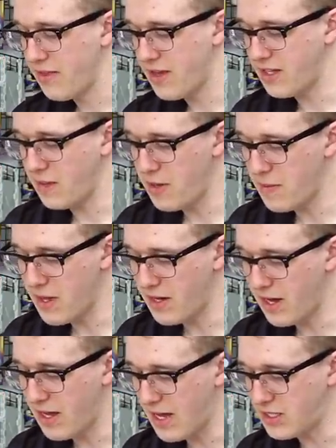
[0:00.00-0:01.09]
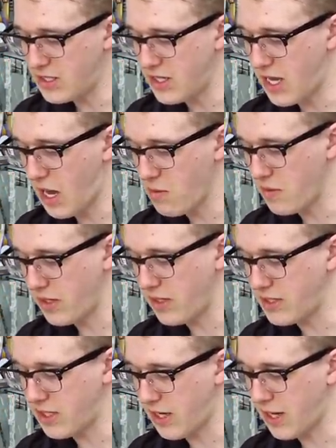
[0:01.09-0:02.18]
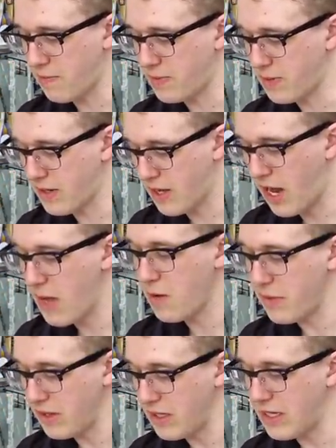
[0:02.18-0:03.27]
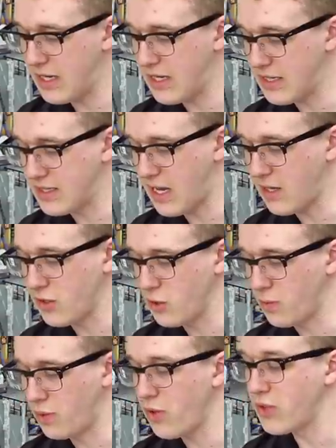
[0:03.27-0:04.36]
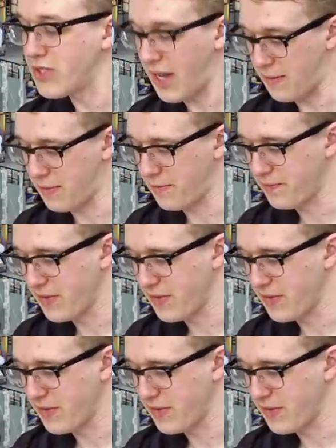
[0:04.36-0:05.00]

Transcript: Then the P-Bandai H G High Mobility Type High Mobility Zaku Prototype